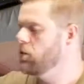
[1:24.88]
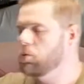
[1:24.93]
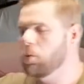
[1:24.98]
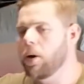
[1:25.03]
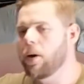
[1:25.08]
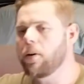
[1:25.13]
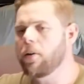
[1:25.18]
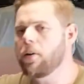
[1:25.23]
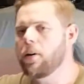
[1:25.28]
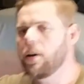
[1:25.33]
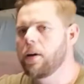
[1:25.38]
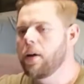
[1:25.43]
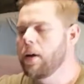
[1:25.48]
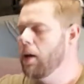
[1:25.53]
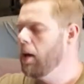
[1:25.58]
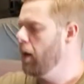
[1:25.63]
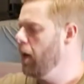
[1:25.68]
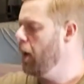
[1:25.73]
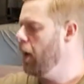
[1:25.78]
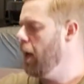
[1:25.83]
as well,
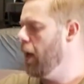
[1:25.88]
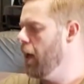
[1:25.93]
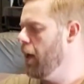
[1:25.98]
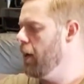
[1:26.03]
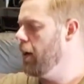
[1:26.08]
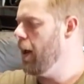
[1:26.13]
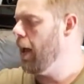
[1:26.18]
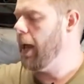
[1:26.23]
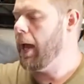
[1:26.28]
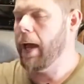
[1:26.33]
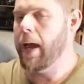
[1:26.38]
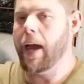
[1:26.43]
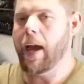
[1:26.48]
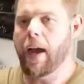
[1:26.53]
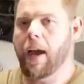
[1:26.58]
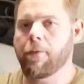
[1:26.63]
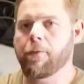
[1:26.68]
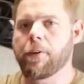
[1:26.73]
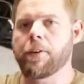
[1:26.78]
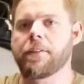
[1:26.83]
and
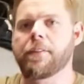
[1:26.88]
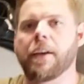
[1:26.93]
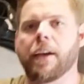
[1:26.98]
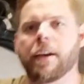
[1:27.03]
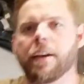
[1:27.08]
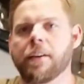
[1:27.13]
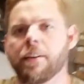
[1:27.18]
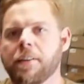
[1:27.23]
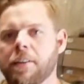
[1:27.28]
everything